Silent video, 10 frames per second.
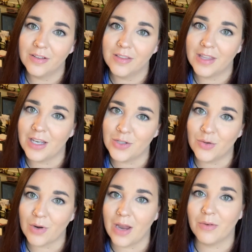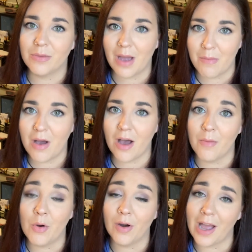than to ride with my
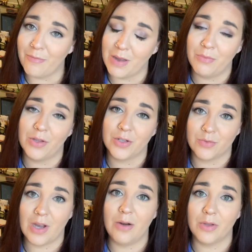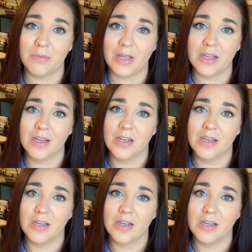mom or have my brothers ride with me.